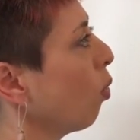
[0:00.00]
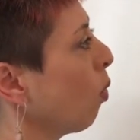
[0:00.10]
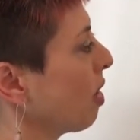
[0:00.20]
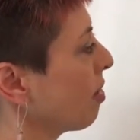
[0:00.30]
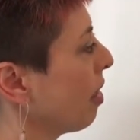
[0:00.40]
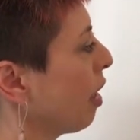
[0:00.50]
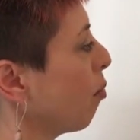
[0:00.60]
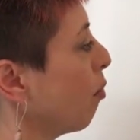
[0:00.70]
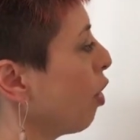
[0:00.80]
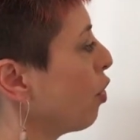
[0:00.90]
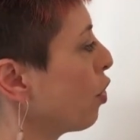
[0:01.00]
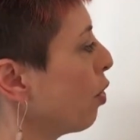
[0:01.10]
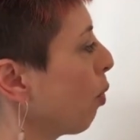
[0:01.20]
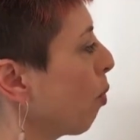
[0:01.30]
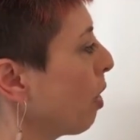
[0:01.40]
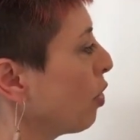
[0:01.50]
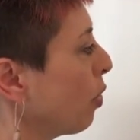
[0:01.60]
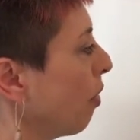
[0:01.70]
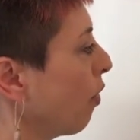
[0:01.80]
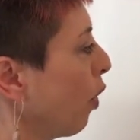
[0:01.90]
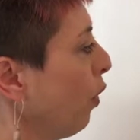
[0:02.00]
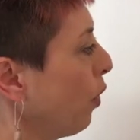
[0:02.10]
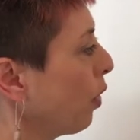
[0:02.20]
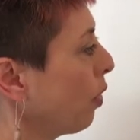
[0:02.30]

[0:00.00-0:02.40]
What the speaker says: What is the emotion we want to evoke?